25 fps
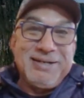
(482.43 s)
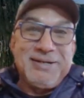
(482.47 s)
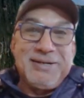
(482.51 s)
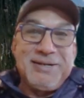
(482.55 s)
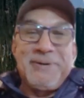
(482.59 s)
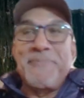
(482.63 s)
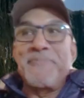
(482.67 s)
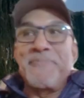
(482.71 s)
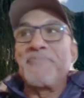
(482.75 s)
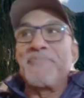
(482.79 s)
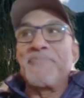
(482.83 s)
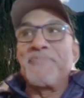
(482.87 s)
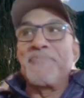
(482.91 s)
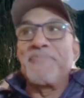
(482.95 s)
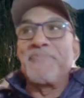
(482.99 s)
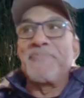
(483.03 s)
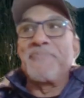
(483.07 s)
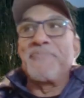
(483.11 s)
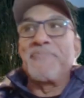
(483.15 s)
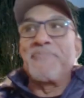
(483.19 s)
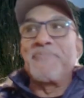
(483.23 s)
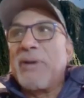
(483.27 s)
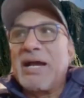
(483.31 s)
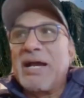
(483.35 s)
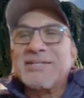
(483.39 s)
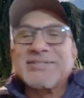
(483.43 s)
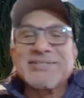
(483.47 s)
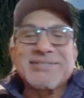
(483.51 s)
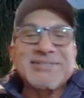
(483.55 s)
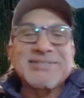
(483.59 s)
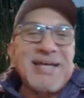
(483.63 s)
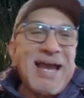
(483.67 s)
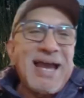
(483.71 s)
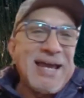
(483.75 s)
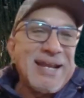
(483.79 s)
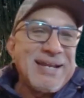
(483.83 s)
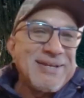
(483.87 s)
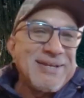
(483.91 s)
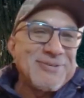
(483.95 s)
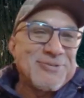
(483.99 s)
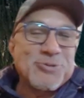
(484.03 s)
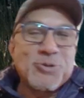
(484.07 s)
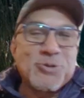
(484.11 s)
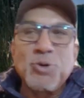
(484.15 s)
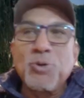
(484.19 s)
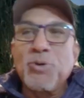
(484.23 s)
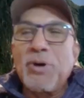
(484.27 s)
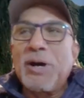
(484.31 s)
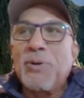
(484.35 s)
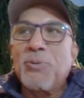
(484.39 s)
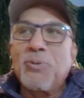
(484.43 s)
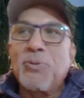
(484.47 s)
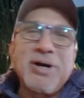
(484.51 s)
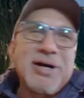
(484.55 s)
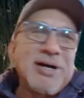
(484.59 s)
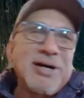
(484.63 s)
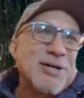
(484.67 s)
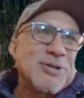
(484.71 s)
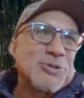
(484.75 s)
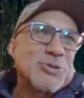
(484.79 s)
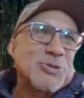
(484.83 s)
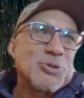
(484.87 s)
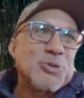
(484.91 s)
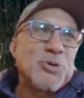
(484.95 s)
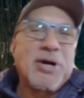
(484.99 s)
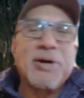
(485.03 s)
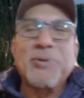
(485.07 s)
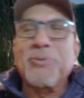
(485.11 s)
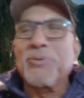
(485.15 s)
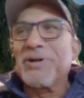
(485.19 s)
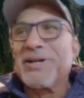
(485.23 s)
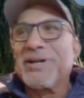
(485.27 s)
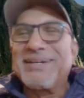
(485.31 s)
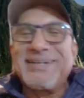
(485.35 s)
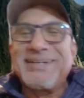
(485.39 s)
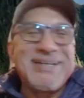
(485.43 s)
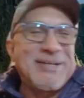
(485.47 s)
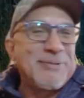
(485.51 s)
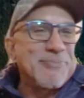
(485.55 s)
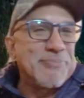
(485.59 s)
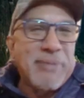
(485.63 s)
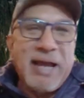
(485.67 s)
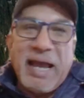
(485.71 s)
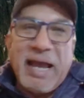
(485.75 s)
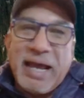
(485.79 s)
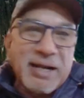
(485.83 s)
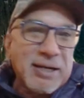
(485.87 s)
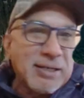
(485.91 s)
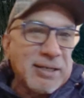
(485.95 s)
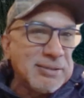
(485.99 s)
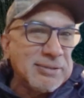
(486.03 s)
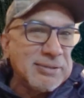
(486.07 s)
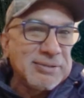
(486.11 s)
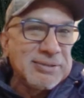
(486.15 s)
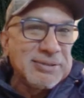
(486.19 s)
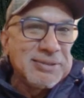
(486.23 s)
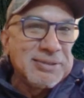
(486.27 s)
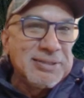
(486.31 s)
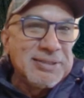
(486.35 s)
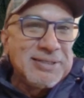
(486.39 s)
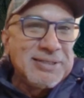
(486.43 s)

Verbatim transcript: Um, my status, who I was, who I what, it didn't matter.